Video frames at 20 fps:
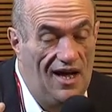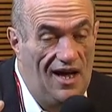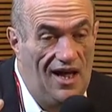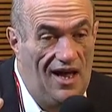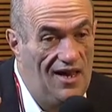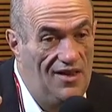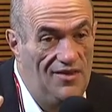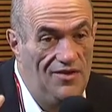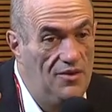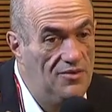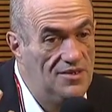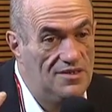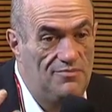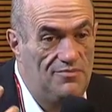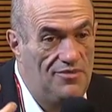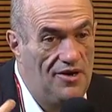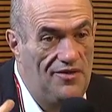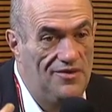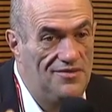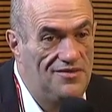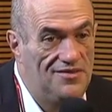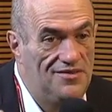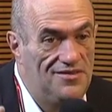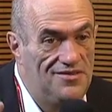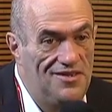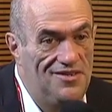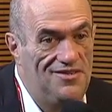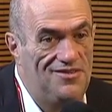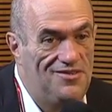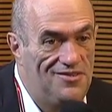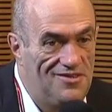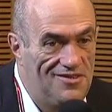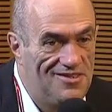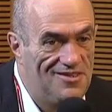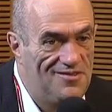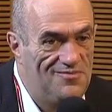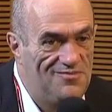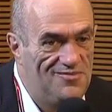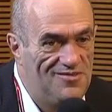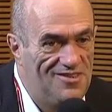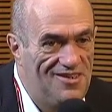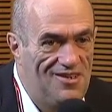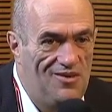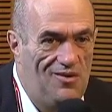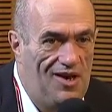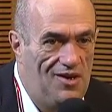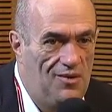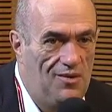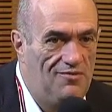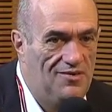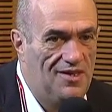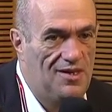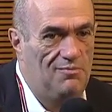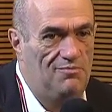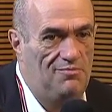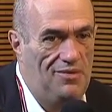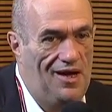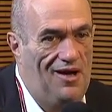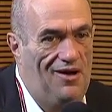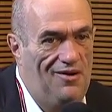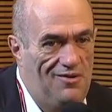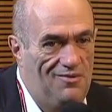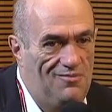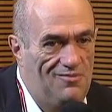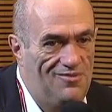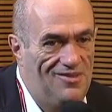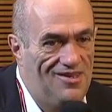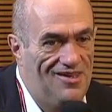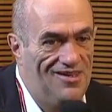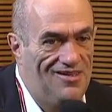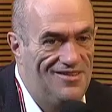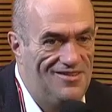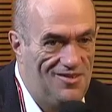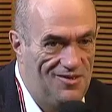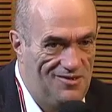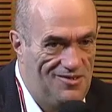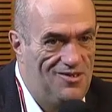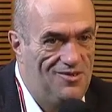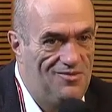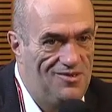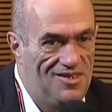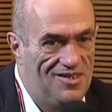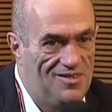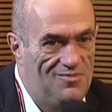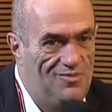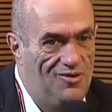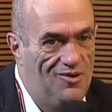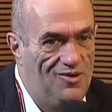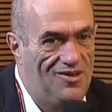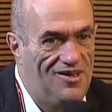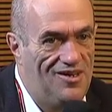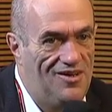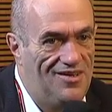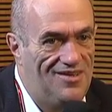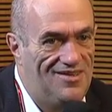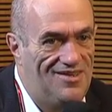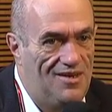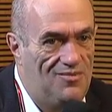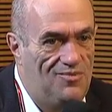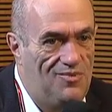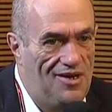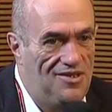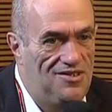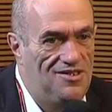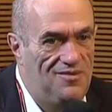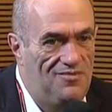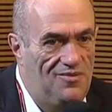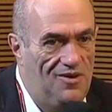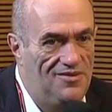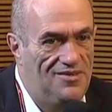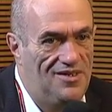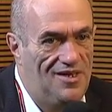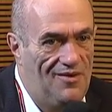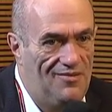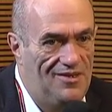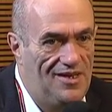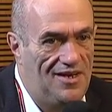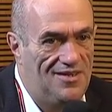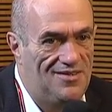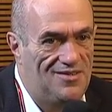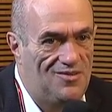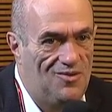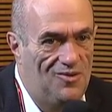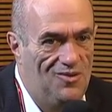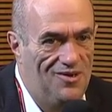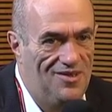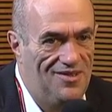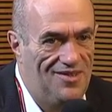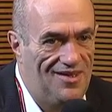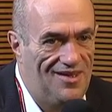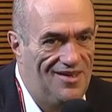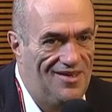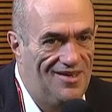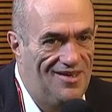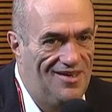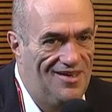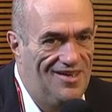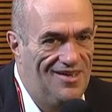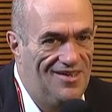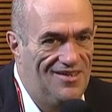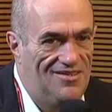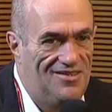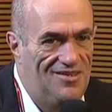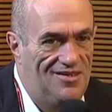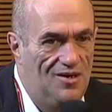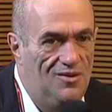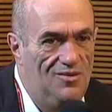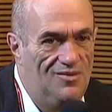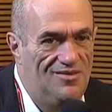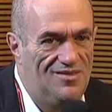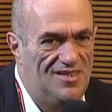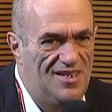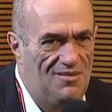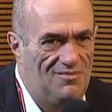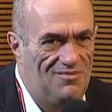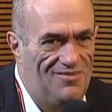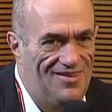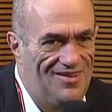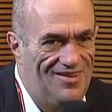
I'll know his brothers and sisters. I'll know everything about him. So too with this book, that when she falls in love in Enniscorthy, she knows him.